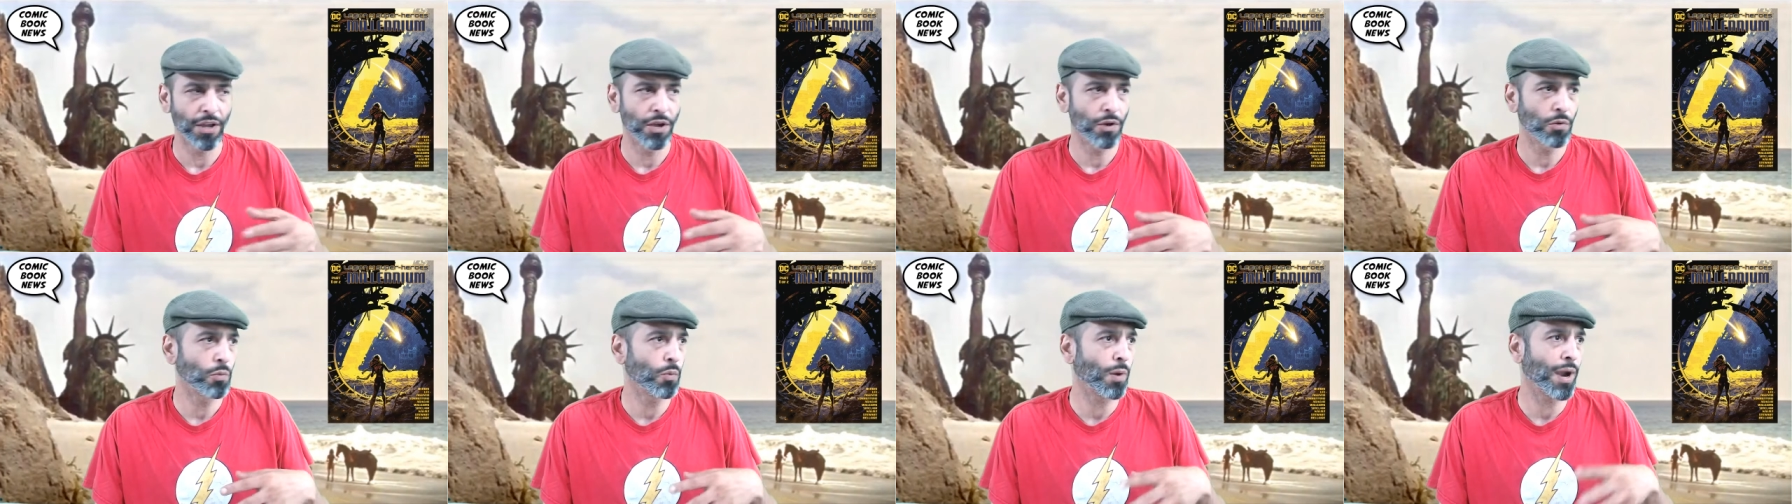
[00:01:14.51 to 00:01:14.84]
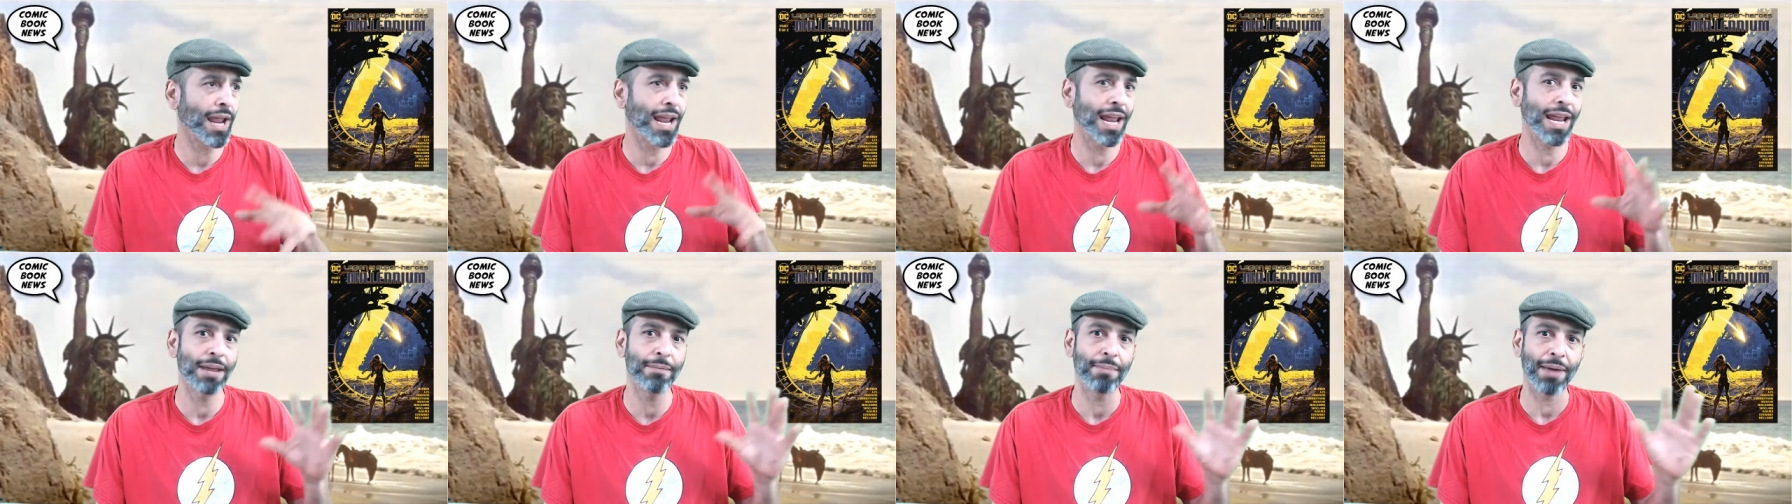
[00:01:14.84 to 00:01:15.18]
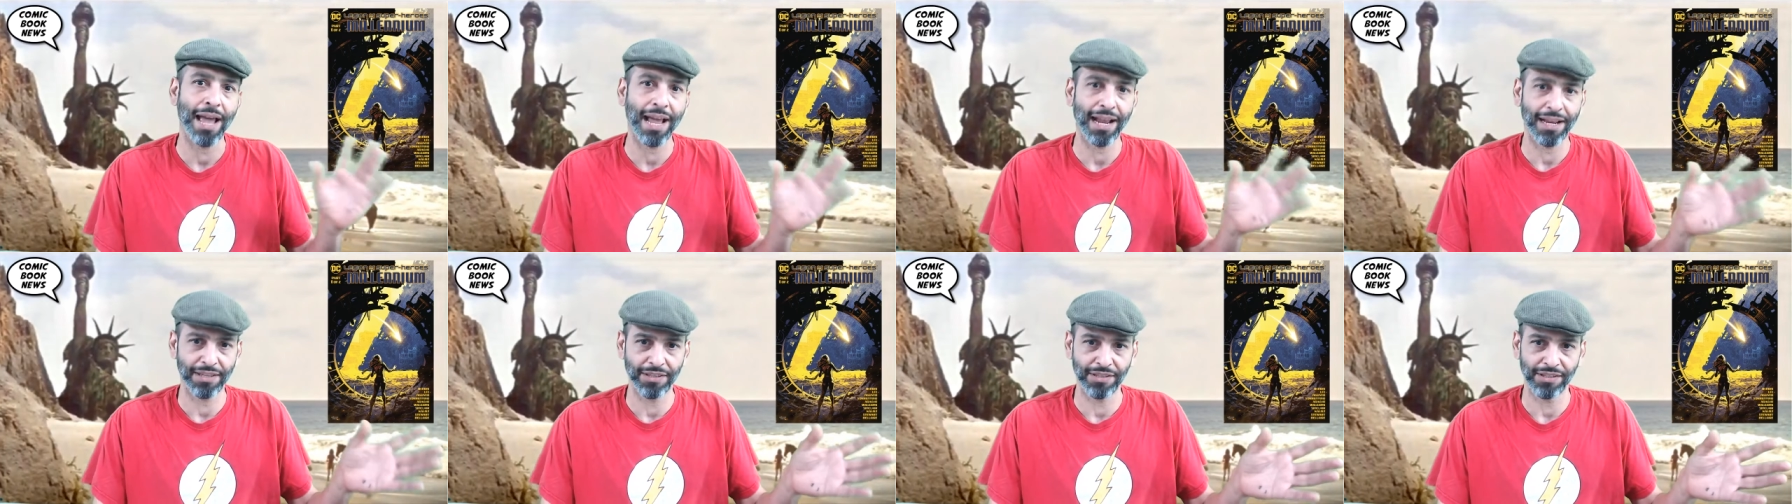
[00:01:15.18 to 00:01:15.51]
way
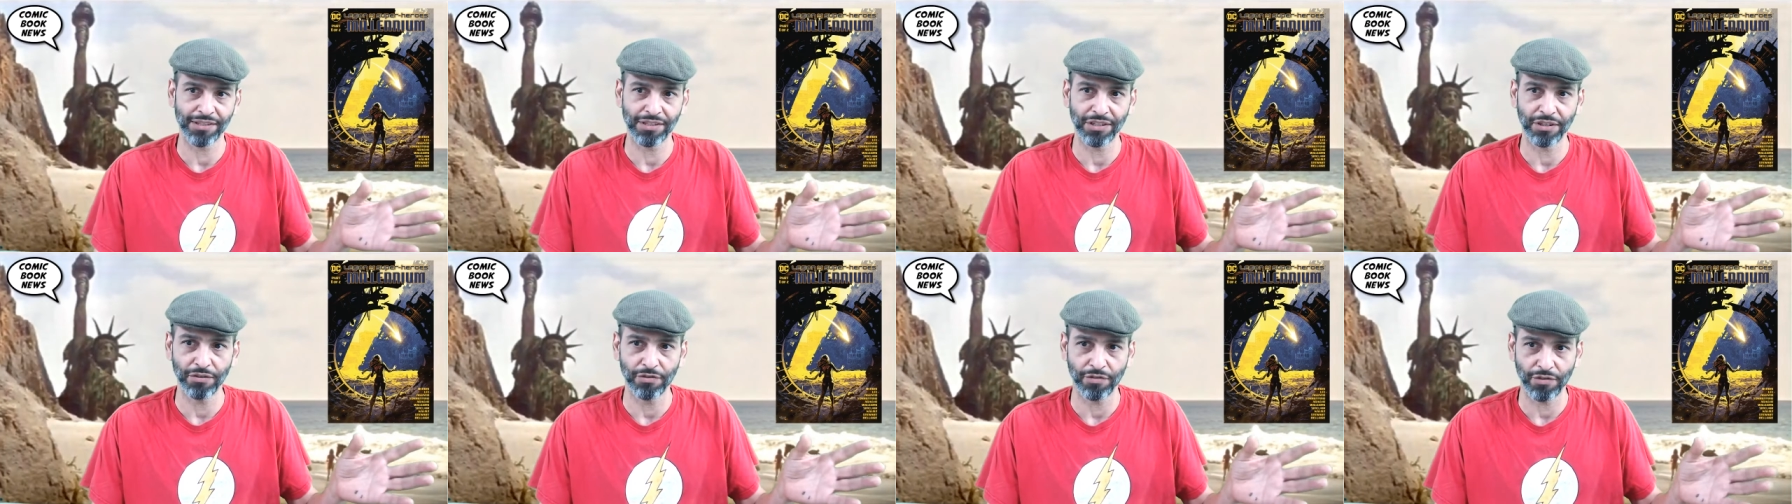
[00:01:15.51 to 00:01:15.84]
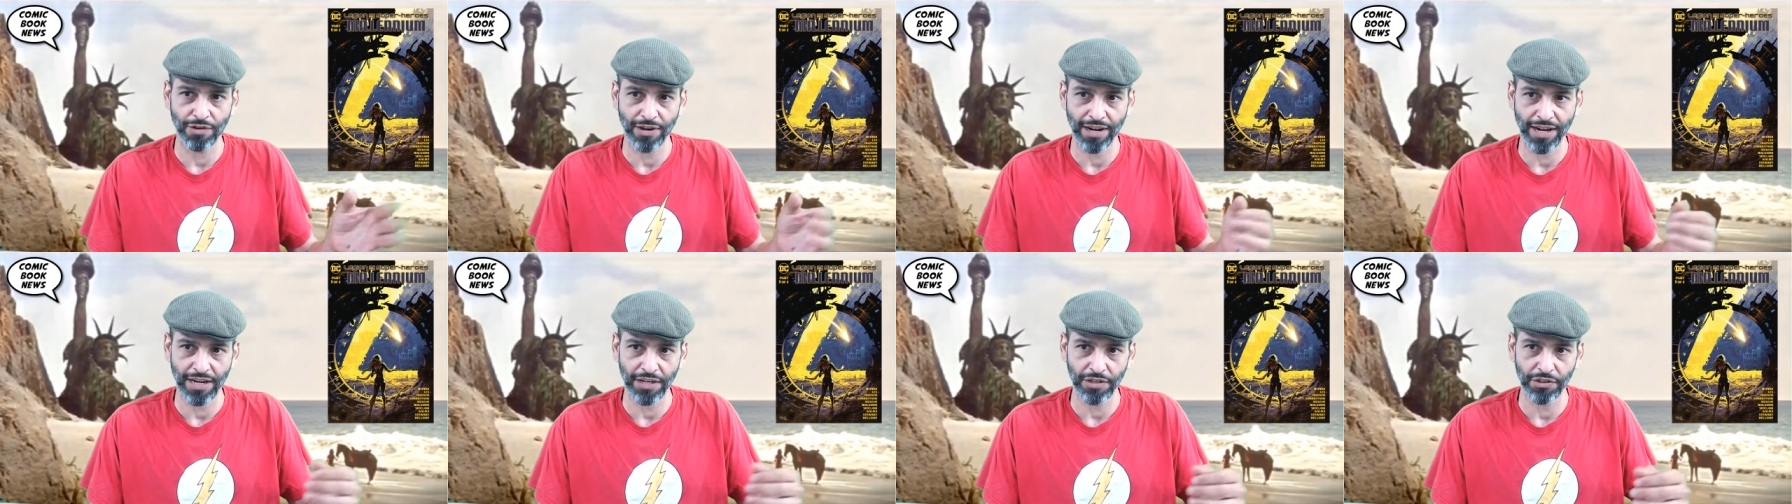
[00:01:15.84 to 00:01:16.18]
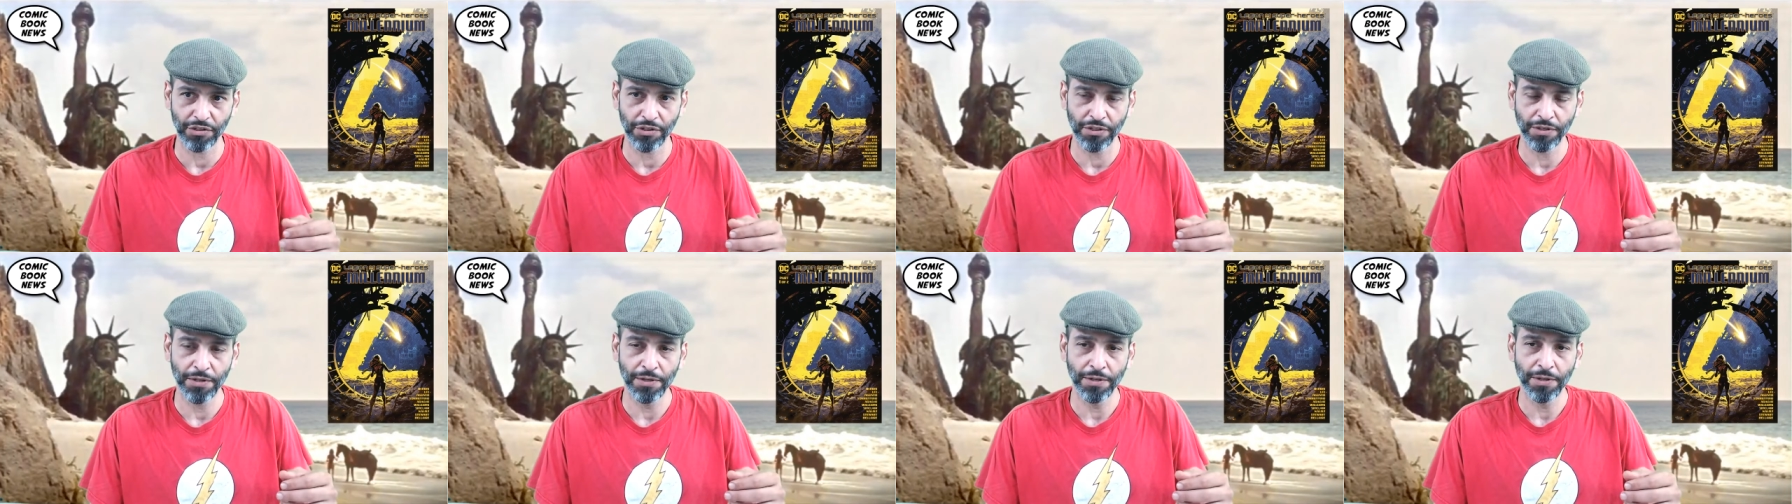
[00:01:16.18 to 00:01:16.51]
back in the Silver
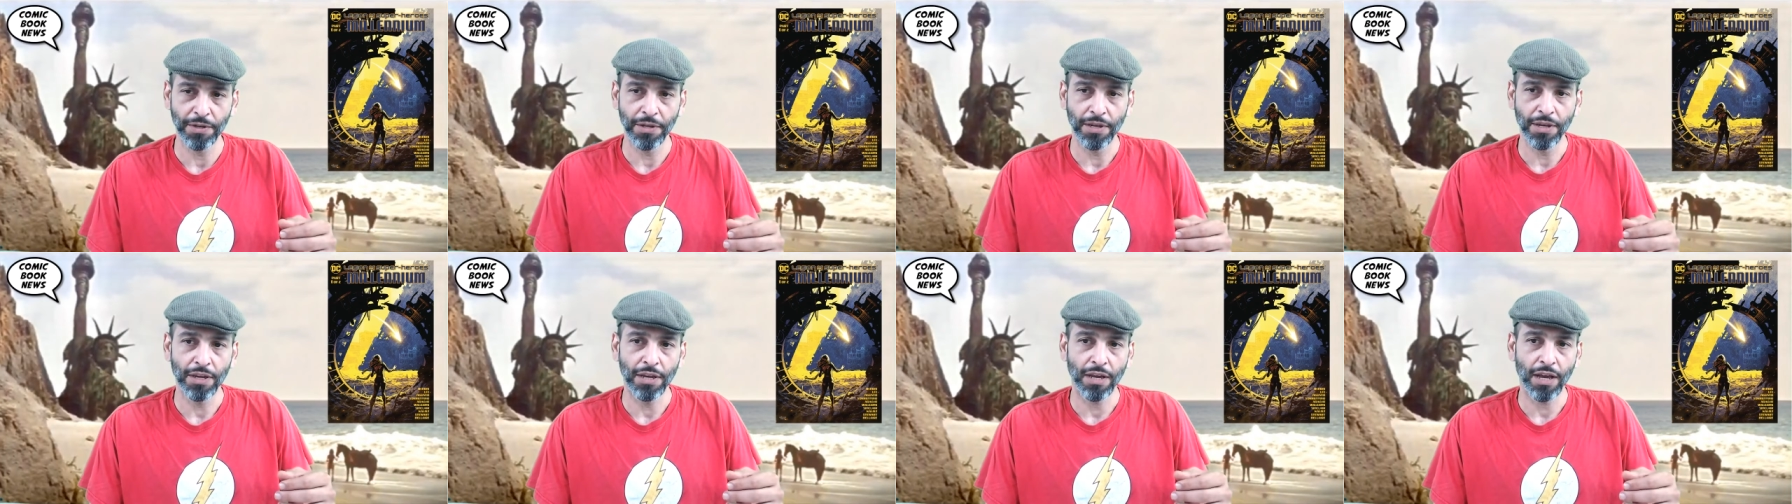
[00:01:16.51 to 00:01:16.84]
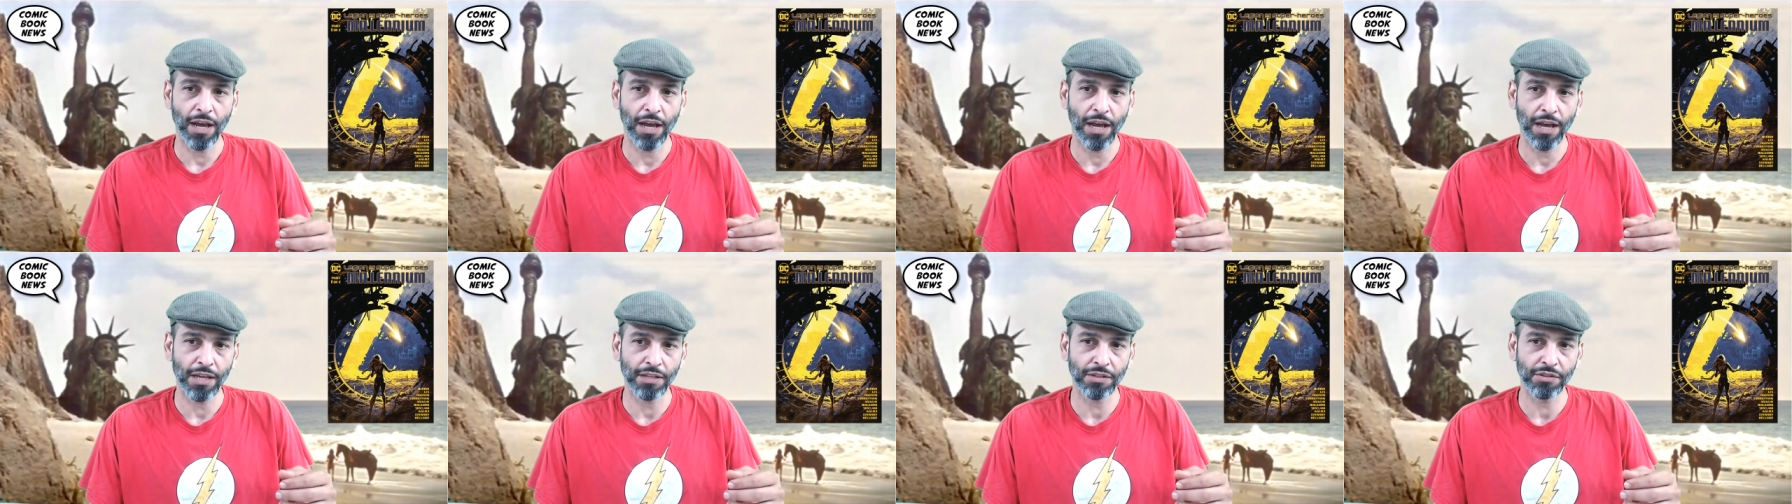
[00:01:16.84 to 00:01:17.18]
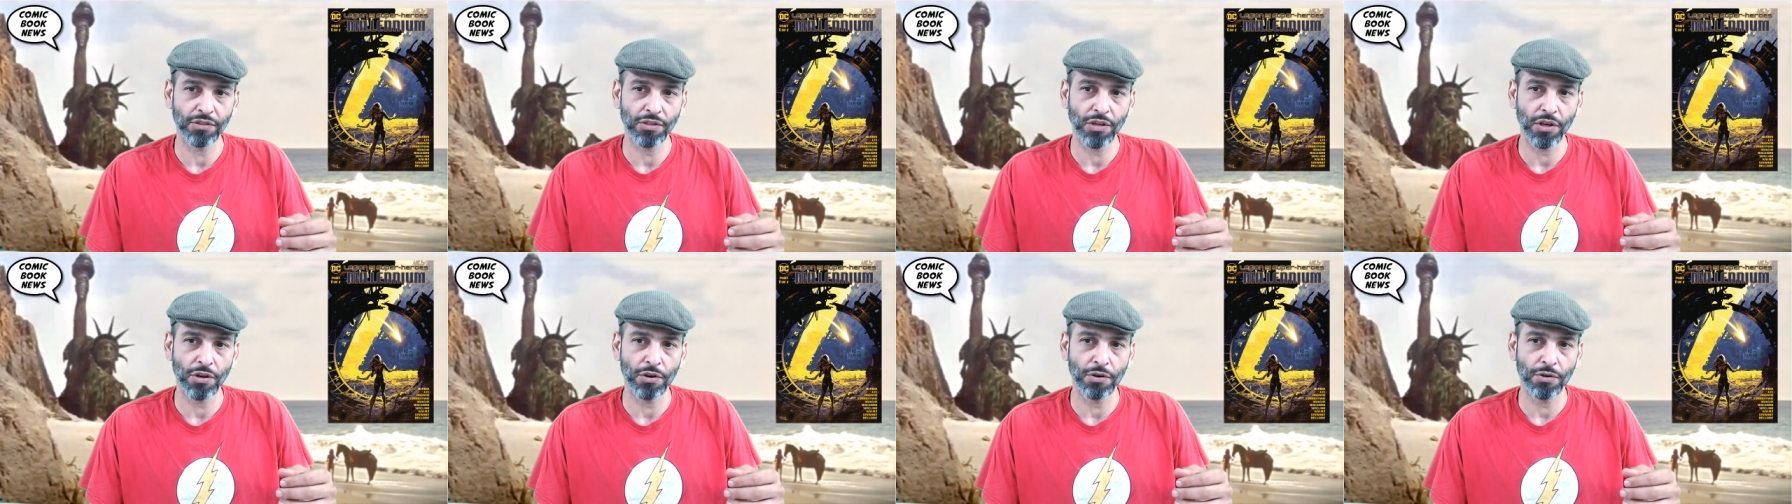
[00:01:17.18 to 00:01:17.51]
Age. Uh,
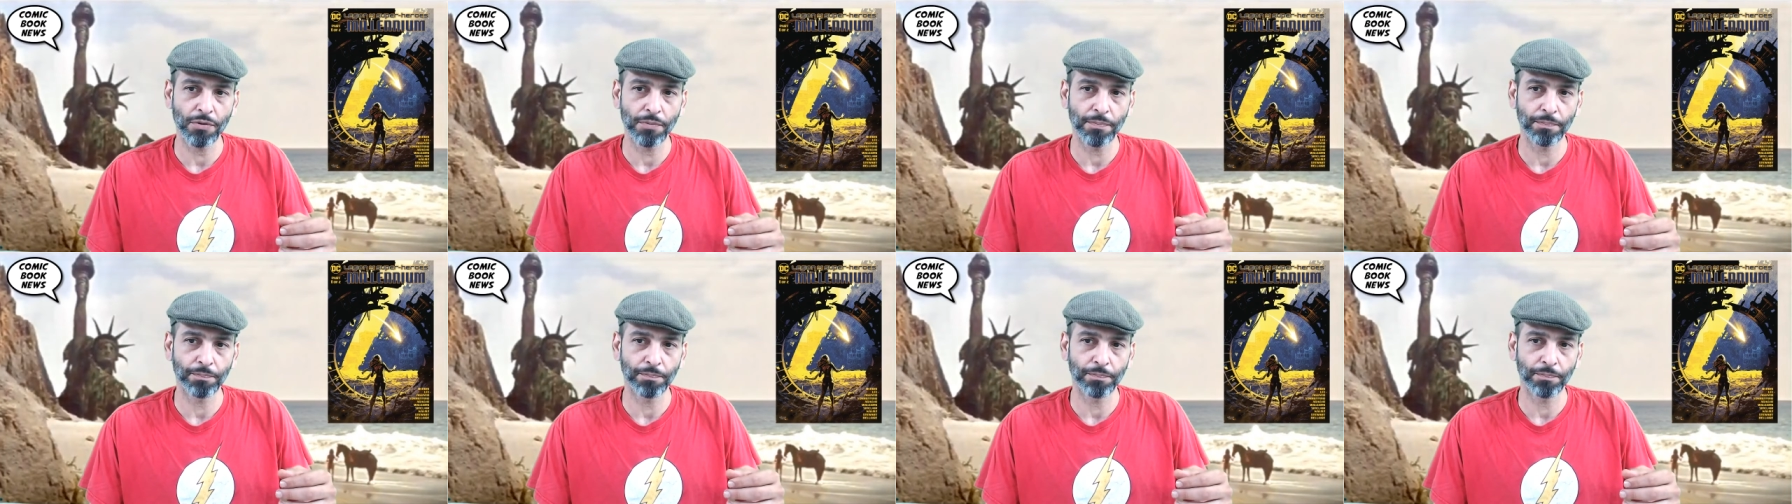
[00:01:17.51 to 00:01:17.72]
so,